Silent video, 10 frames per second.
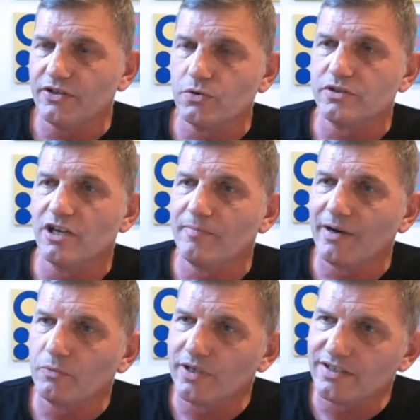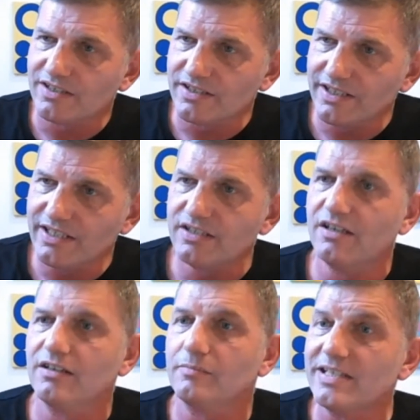It's also about what it does to the
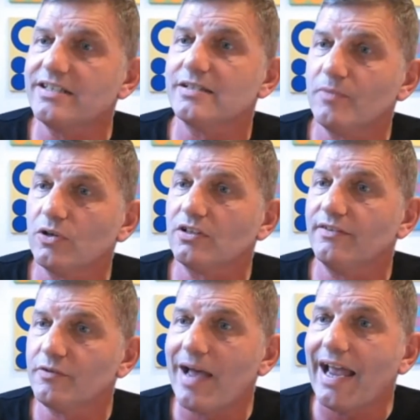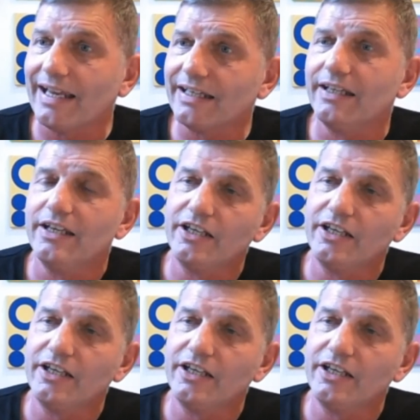internal business model of the bank.